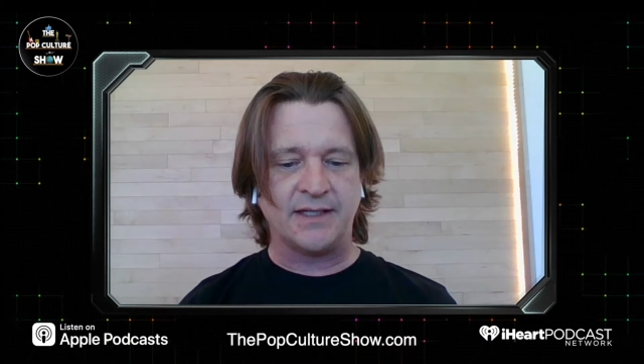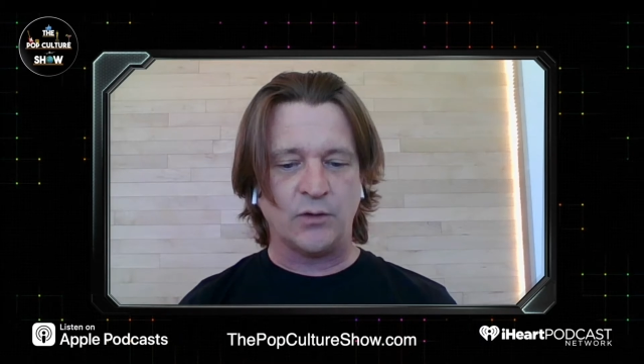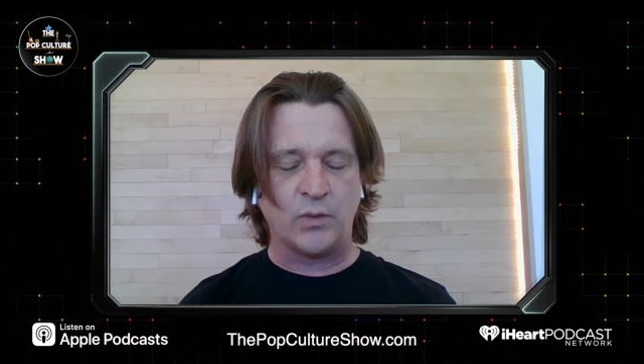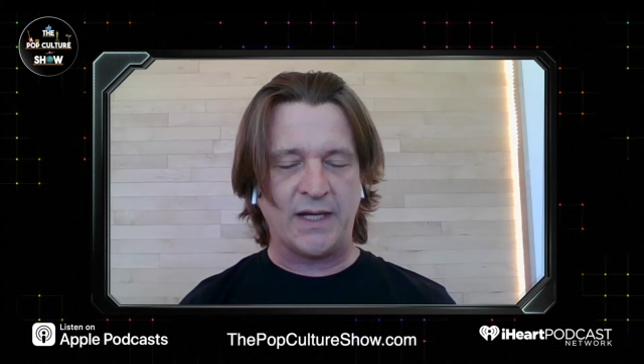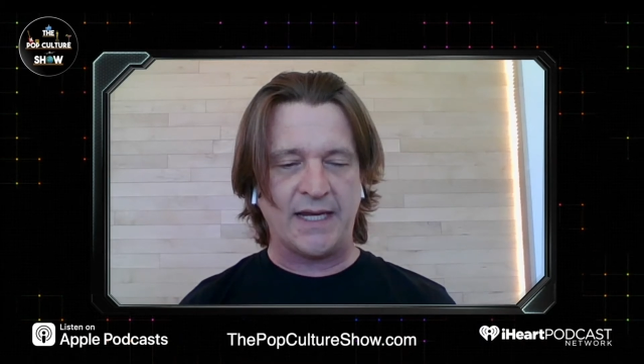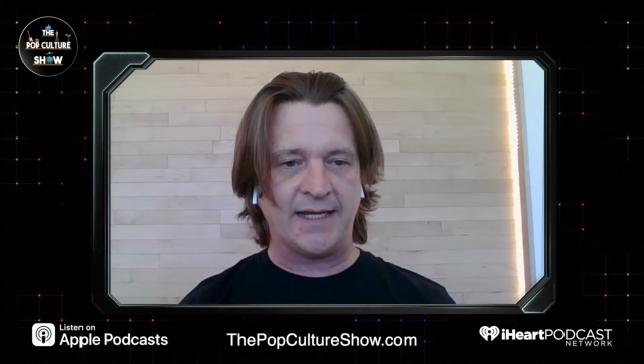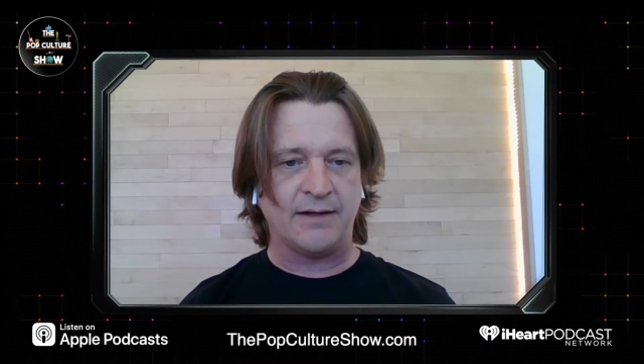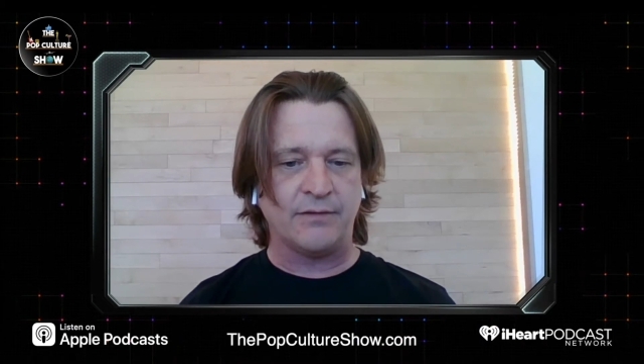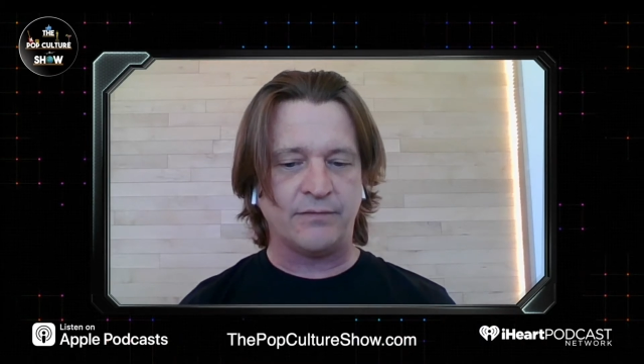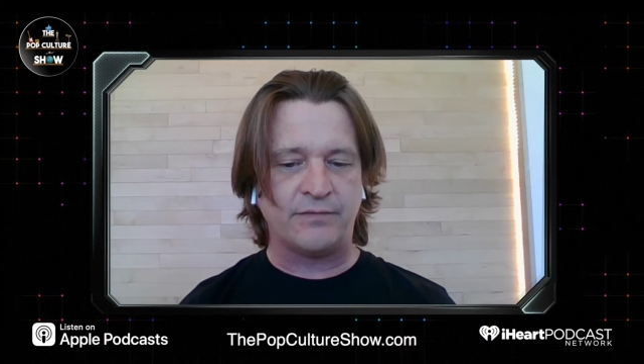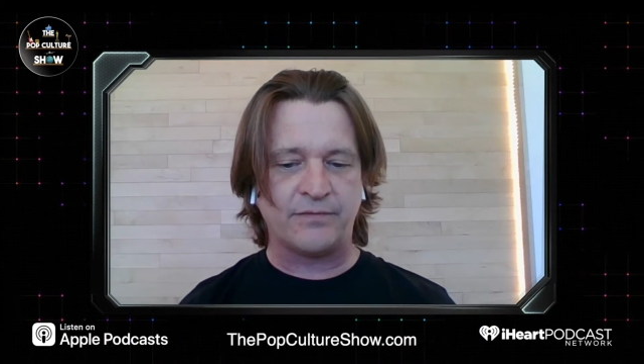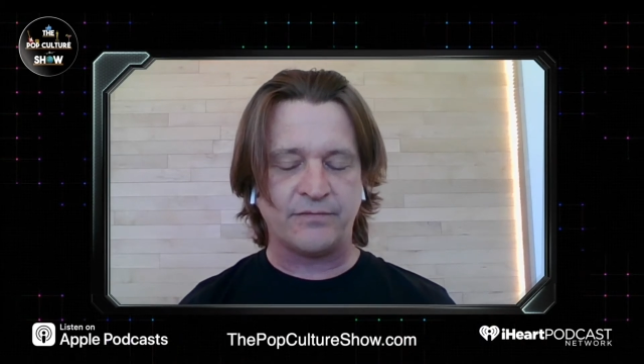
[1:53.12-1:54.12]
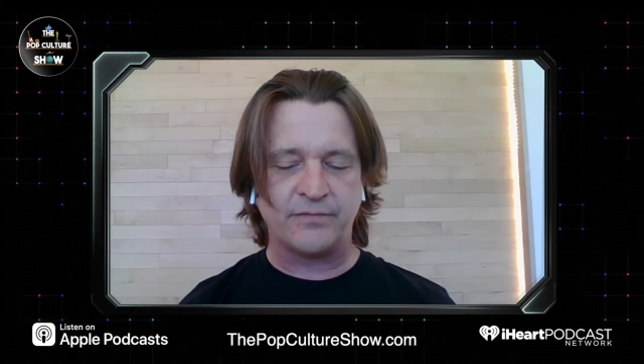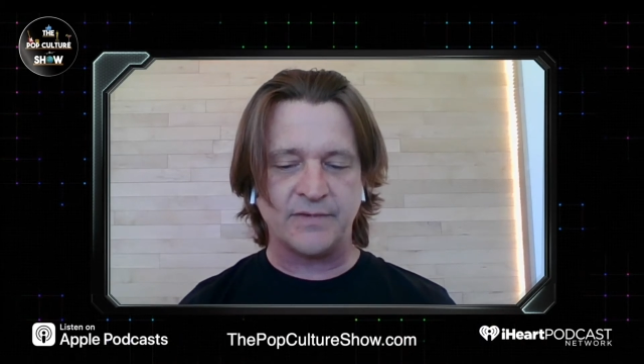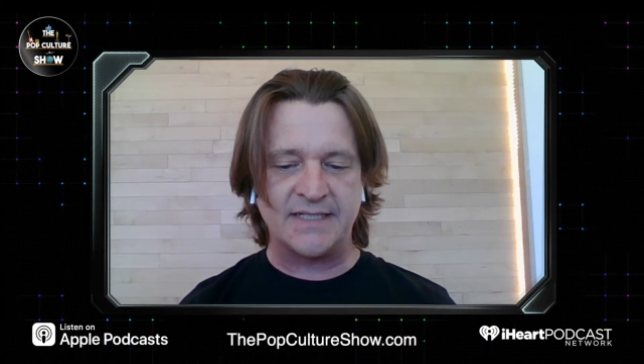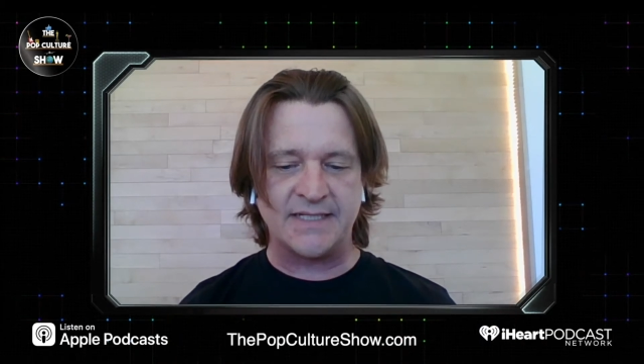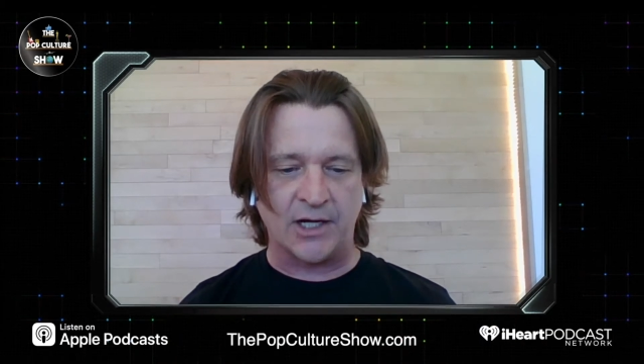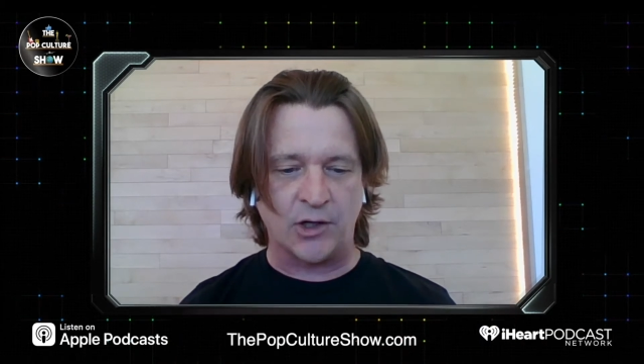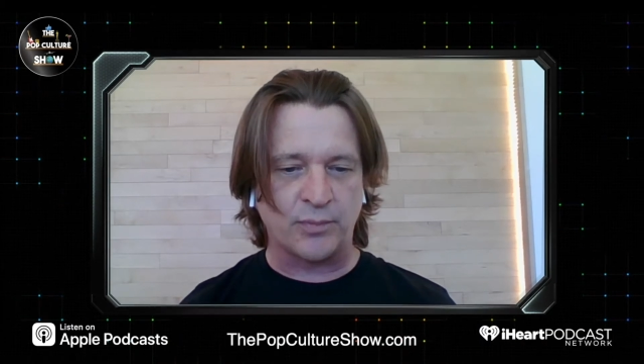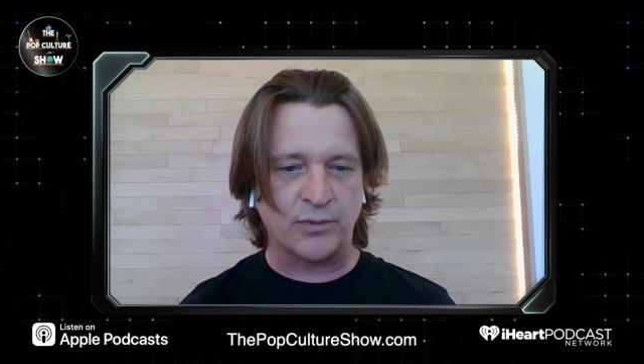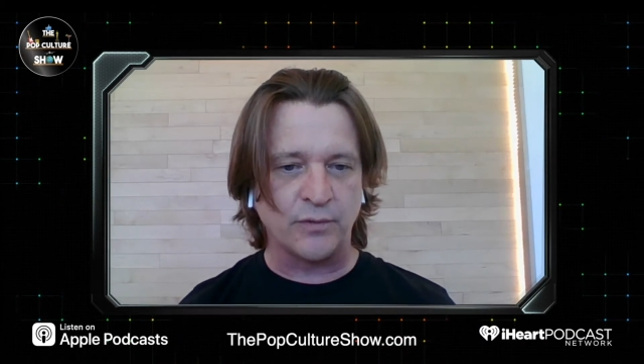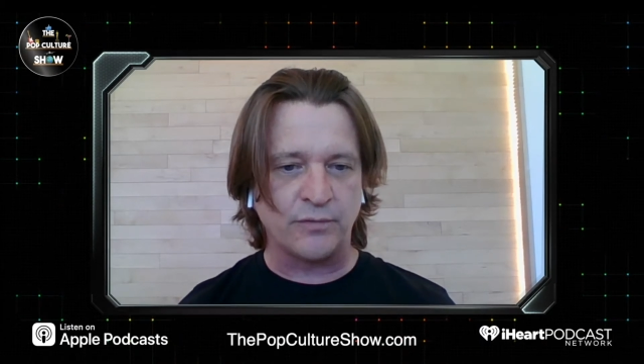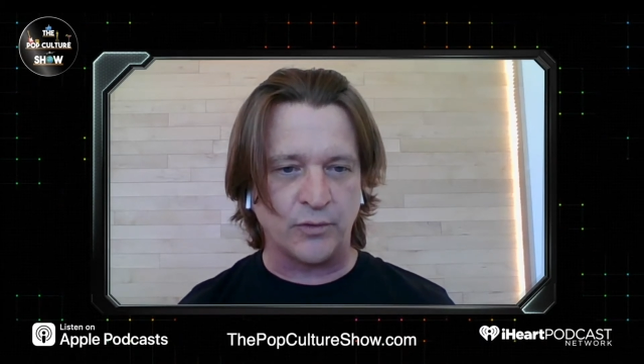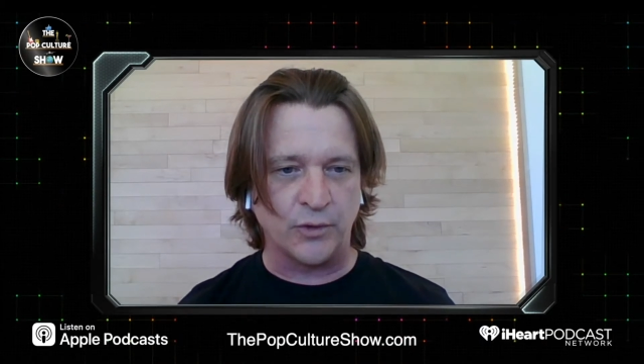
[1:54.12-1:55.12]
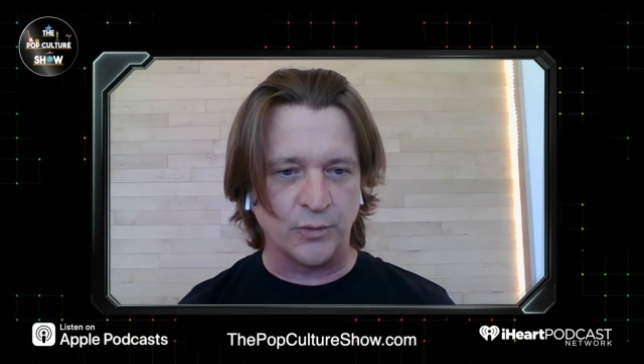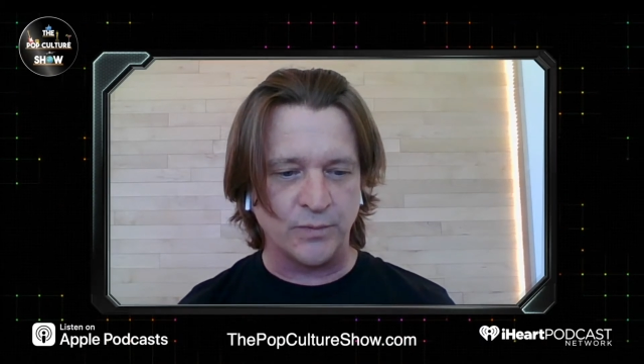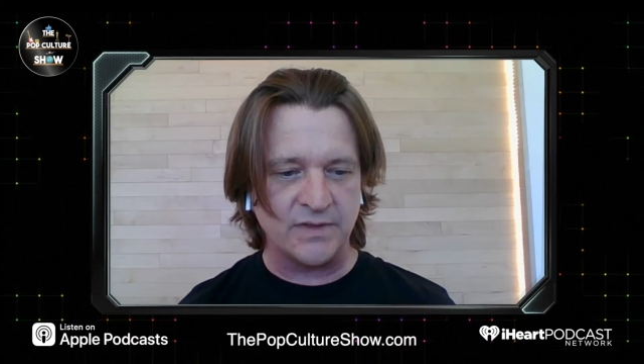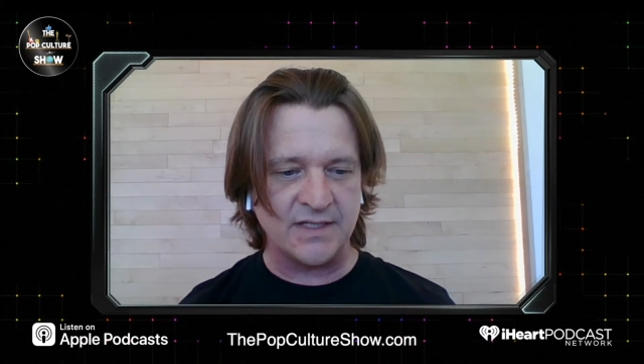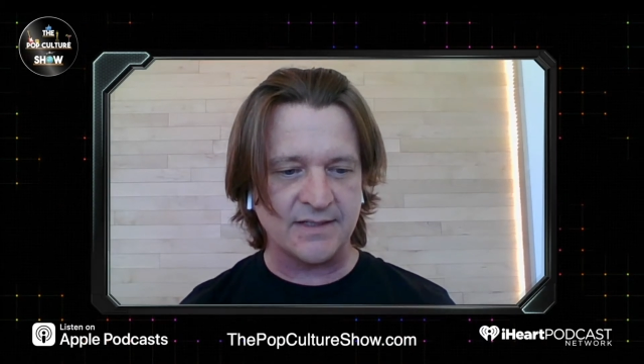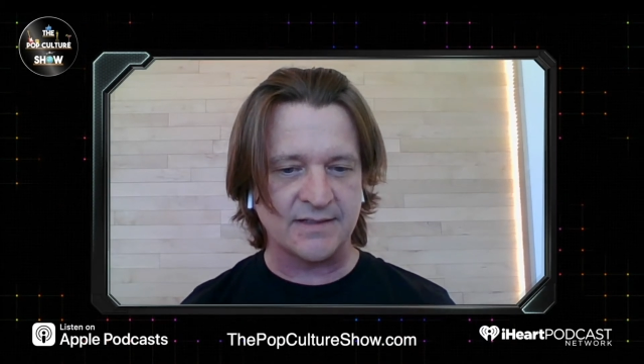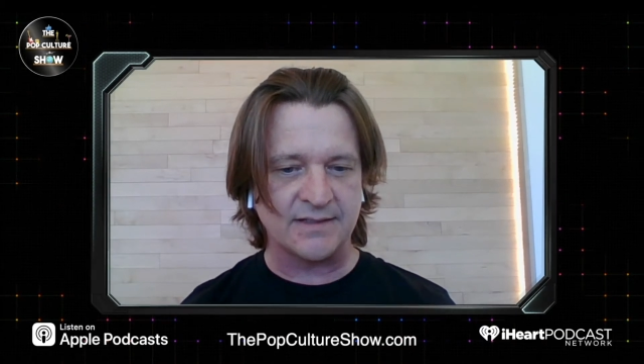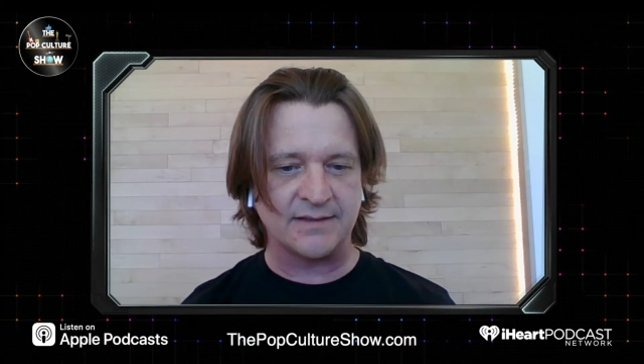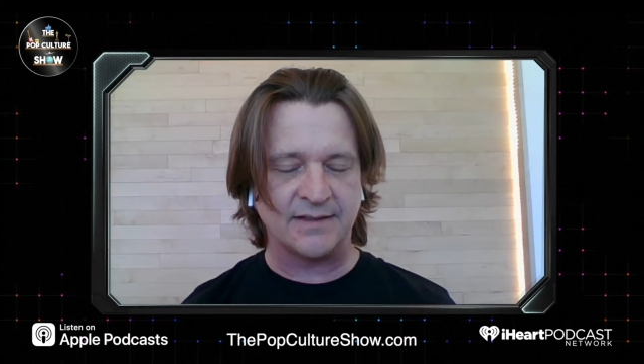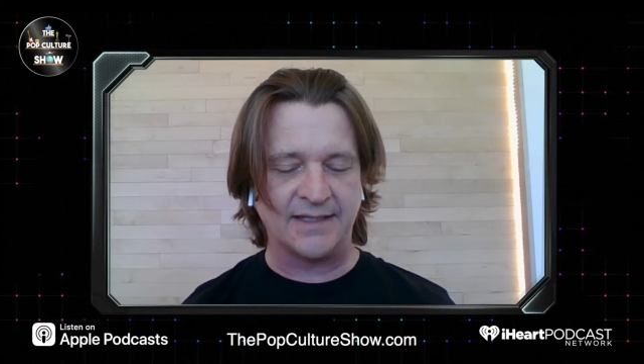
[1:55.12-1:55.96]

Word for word: we have soundproof rooms